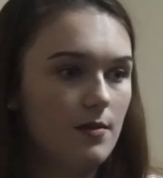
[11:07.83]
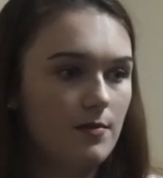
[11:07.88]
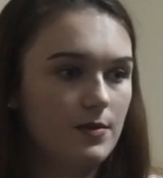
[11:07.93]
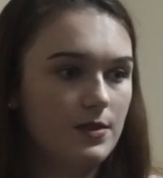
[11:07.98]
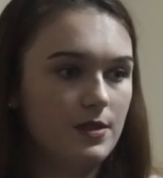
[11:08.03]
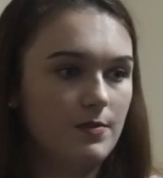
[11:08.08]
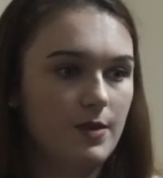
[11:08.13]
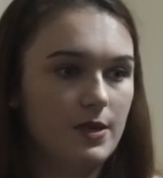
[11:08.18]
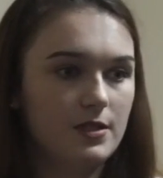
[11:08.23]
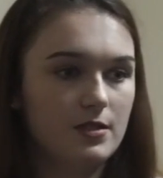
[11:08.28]
It
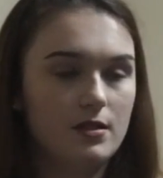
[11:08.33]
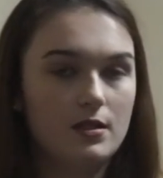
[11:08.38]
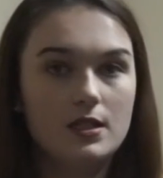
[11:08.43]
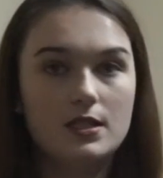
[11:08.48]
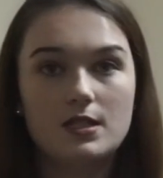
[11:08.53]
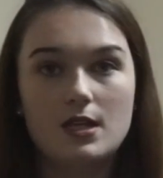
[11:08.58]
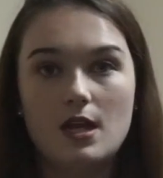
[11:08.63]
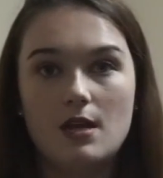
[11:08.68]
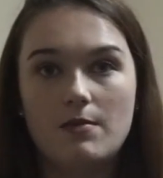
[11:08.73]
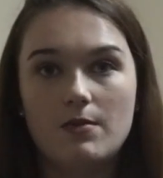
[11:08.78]
depends on the
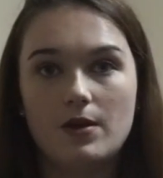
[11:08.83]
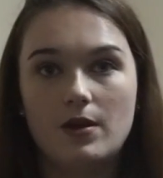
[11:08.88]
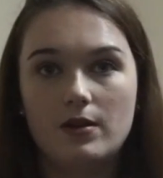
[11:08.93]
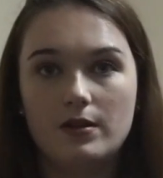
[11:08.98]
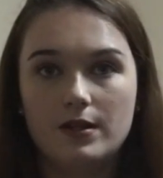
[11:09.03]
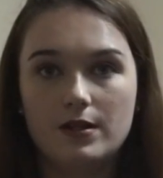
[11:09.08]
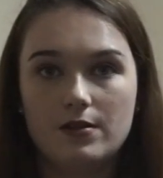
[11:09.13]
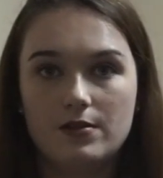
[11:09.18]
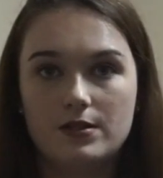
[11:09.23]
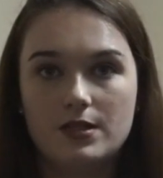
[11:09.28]
day, but I'll
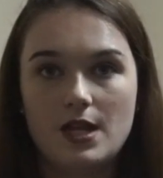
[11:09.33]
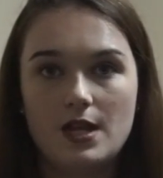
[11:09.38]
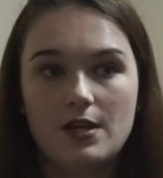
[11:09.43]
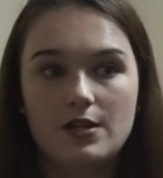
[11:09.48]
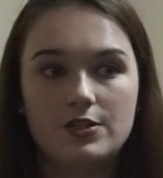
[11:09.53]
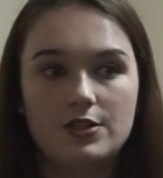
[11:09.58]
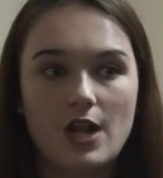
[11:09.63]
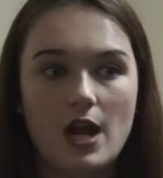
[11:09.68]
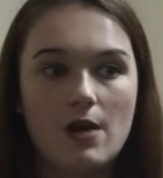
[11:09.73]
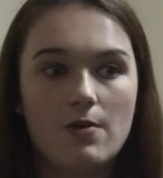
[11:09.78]
either take a
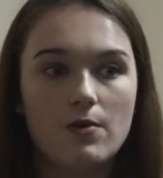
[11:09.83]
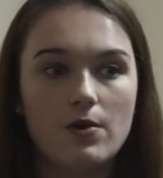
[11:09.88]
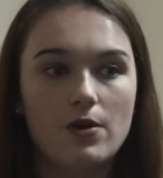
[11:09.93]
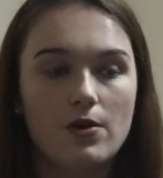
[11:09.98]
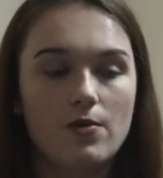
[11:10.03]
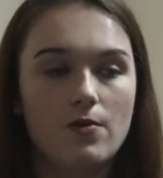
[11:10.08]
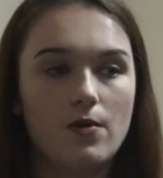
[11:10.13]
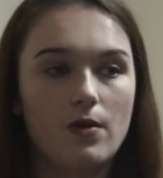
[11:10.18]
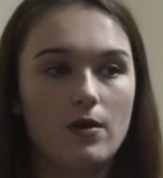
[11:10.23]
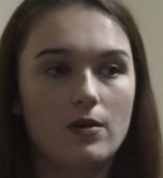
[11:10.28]
shower
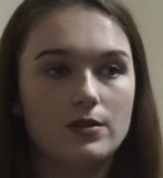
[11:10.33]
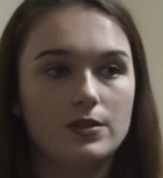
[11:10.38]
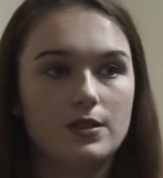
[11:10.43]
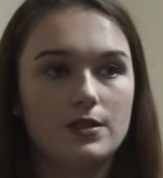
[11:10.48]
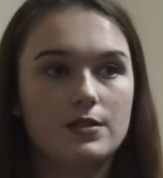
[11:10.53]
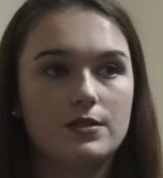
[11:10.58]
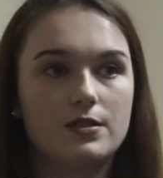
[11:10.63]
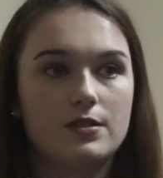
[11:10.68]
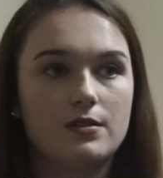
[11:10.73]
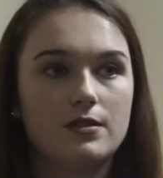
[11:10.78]
or I'll
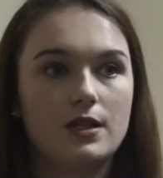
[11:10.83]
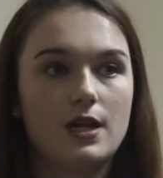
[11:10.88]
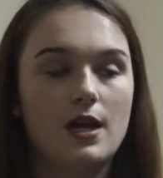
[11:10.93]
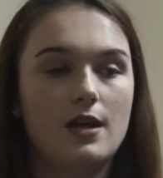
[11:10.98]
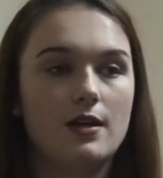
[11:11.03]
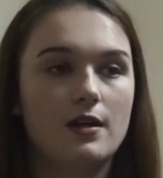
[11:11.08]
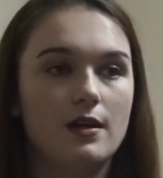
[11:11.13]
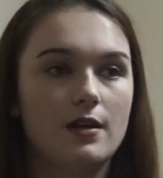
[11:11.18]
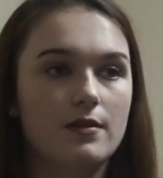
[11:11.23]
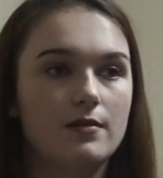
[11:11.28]
just
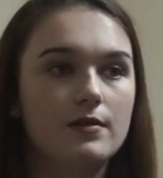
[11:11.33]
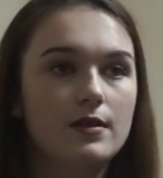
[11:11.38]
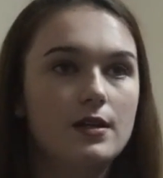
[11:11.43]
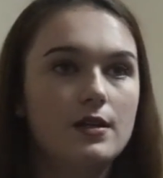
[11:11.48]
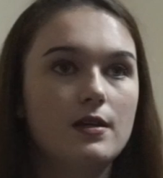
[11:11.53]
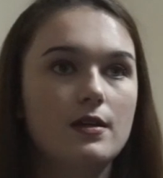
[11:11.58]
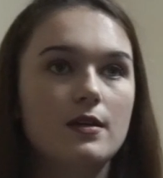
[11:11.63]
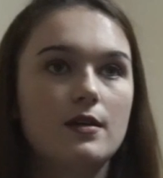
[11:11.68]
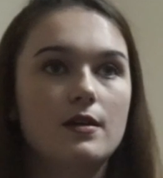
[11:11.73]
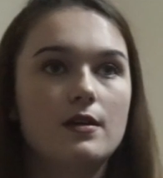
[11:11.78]
kind of
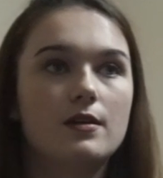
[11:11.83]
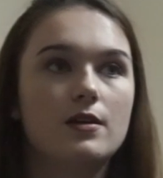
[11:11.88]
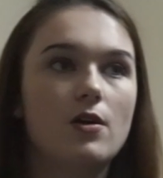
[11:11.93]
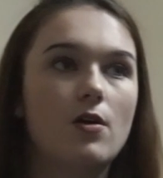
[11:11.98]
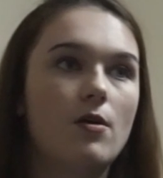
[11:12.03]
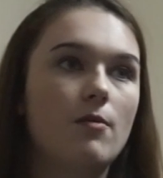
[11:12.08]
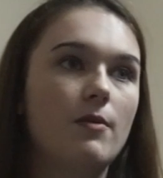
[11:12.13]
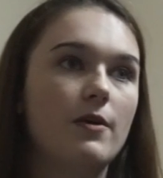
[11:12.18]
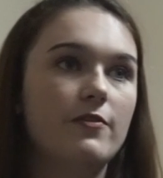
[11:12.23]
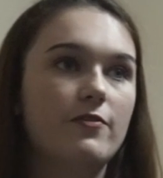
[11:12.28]
go
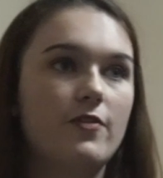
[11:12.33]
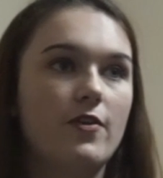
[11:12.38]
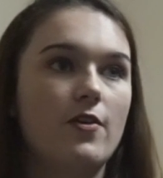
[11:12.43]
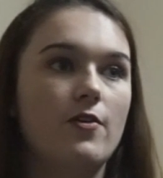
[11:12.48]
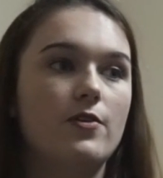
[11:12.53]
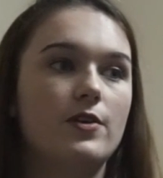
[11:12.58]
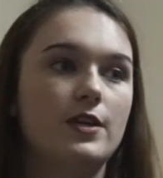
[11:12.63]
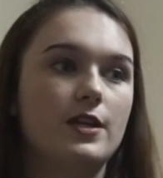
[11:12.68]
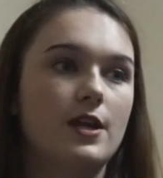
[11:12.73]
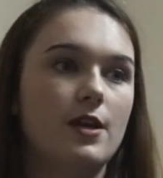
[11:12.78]
on my
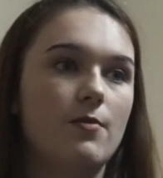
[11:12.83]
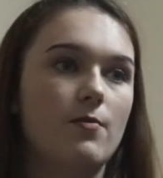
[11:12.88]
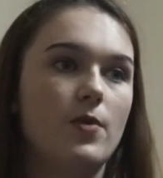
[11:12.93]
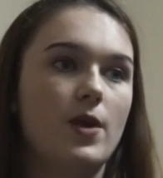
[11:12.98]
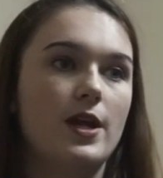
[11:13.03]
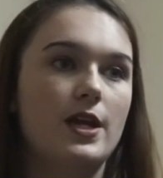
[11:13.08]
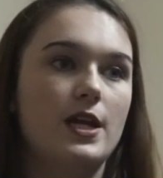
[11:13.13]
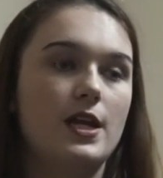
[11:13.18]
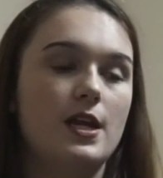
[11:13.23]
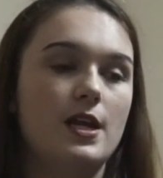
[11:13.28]
phone and get
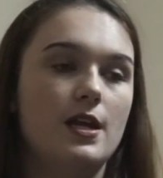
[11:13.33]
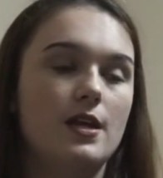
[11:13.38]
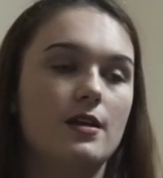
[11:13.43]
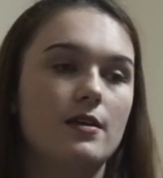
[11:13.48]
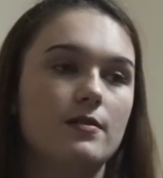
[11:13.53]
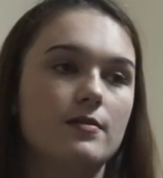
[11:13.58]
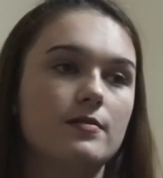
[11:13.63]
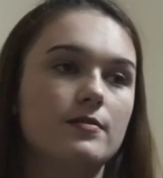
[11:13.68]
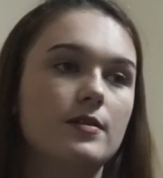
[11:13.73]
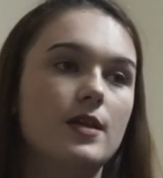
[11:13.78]
ready,
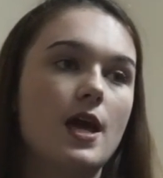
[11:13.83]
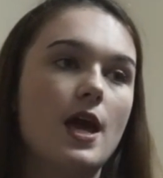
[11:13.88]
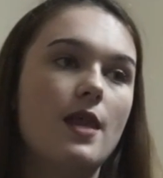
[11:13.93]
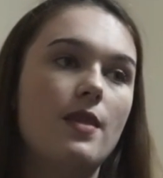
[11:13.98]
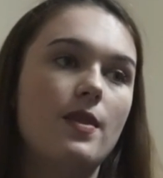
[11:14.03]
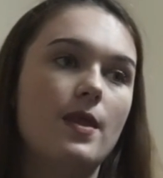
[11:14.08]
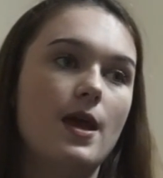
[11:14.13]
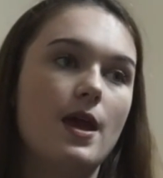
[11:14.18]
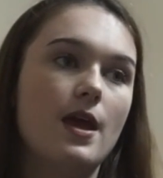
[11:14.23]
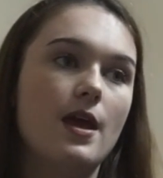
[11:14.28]

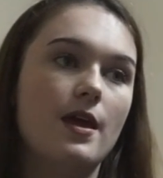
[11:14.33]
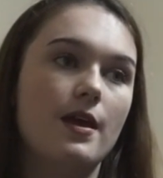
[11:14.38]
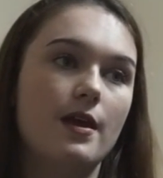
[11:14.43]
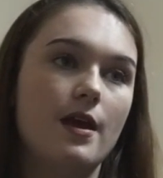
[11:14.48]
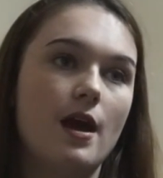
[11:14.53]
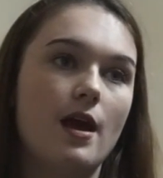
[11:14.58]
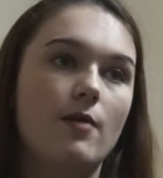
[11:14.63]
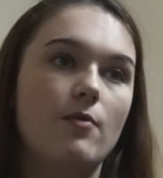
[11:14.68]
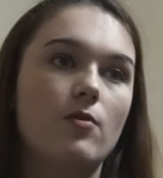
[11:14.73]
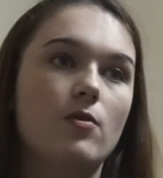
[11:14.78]
and then
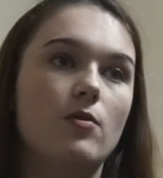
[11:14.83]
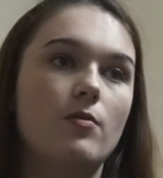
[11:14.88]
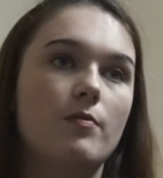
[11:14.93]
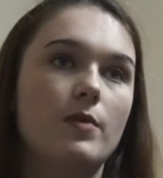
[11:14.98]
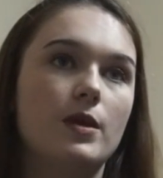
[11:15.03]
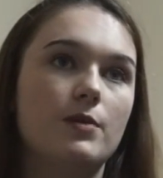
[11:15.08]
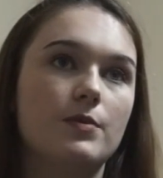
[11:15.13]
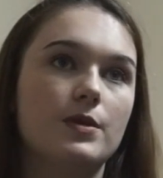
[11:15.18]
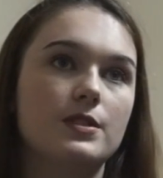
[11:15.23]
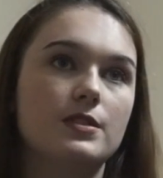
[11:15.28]
I will
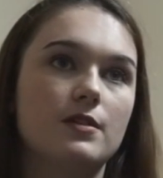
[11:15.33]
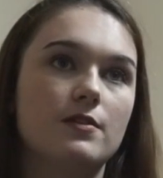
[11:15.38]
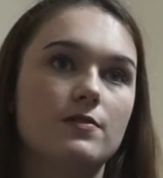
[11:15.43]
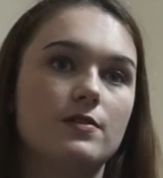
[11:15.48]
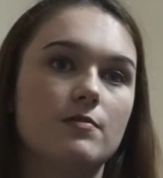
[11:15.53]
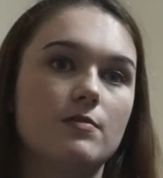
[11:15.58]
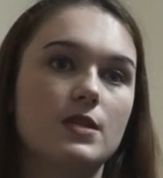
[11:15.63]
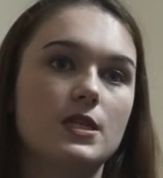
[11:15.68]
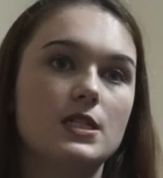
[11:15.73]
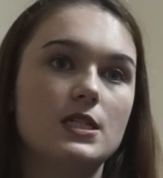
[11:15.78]
make myself
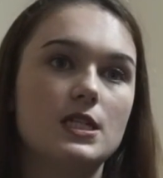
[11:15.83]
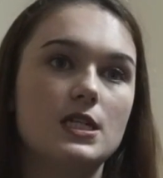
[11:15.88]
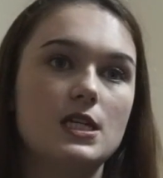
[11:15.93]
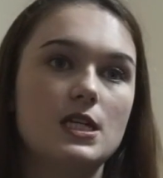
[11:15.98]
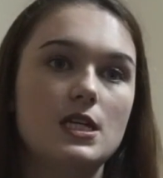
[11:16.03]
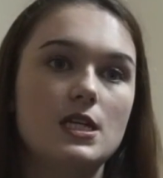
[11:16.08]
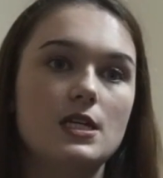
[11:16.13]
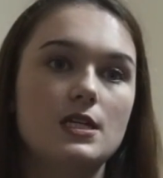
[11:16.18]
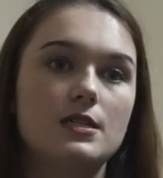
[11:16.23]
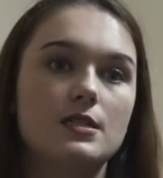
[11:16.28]
something to
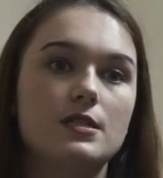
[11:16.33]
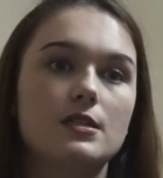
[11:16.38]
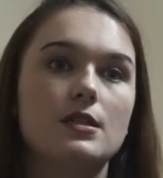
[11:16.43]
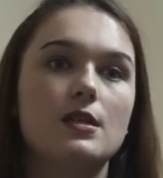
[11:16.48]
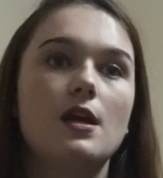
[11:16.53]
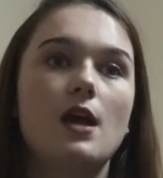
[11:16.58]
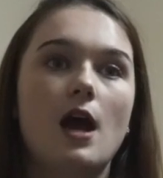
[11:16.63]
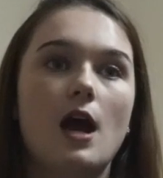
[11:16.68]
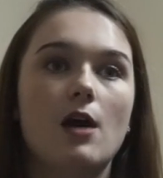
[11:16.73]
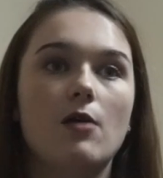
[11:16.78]
eat.
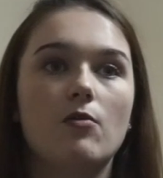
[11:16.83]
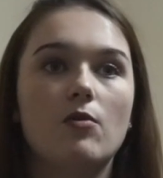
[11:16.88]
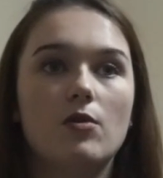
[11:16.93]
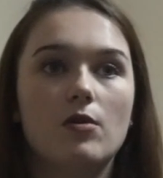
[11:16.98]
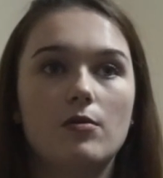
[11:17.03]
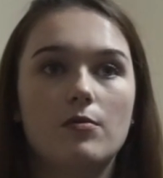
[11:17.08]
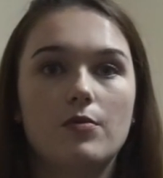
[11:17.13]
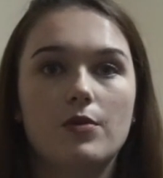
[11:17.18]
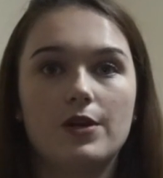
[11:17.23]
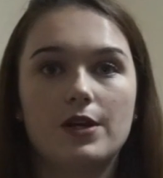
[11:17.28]
I
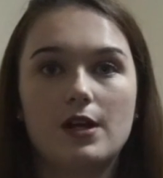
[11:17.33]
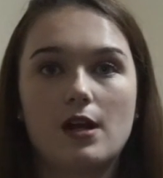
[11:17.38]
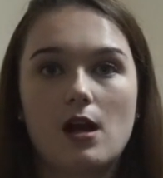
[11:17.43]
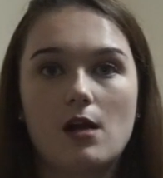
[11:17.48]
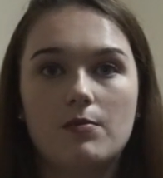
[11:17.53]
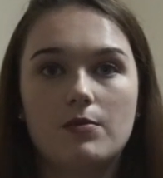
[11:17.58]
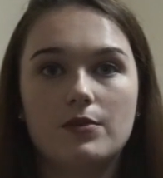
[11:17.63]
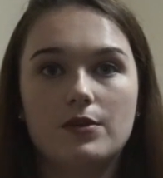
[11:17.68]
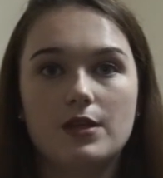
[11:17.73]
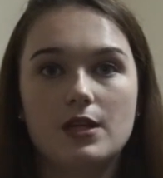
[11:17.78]
will bring a
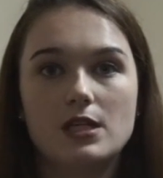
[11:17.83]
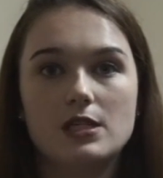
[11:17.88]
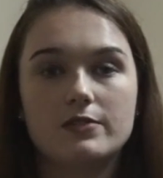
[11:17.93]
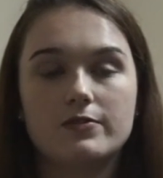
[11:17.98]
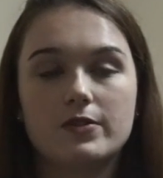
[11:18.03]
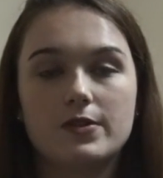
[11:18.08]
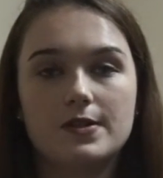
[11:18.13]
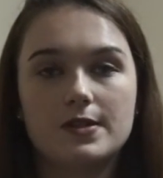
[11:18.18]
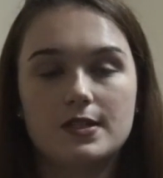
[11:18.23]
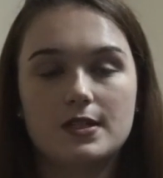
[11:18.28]
couple things
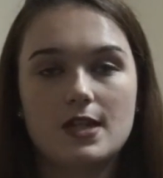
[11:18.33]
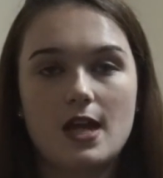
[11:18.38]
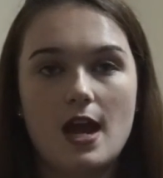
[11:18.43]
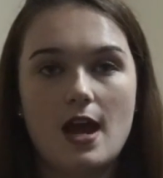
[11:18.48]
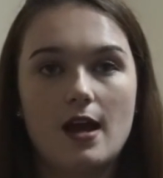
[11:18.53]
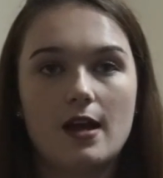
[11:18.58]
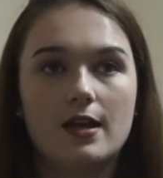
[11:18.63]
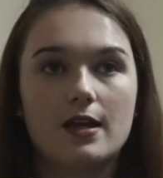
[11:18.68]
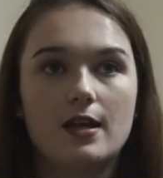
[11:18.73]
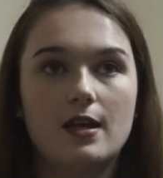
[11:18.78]
for a
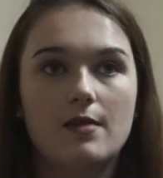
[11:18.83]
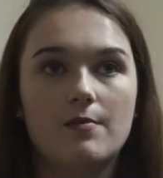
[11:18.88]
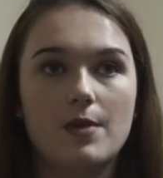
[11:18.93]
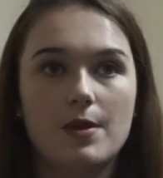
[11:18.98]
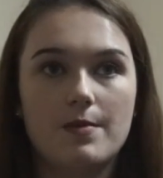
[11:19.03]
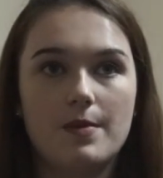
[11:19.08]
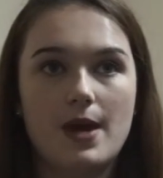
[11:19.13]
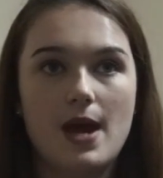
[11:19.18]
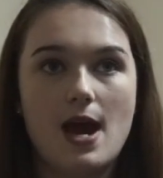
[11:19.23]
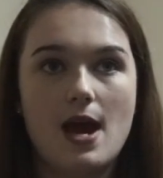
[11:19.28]
snack in
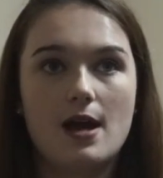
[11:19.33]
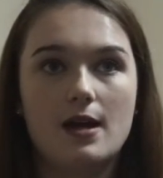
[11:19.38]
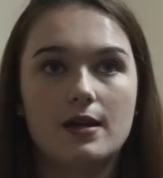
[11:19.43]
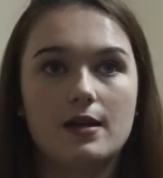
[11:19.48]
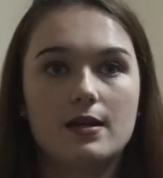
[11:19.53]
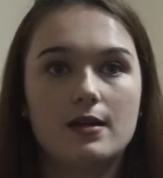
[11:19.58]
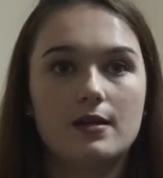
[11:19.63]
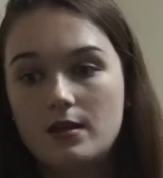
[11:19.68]
my bag.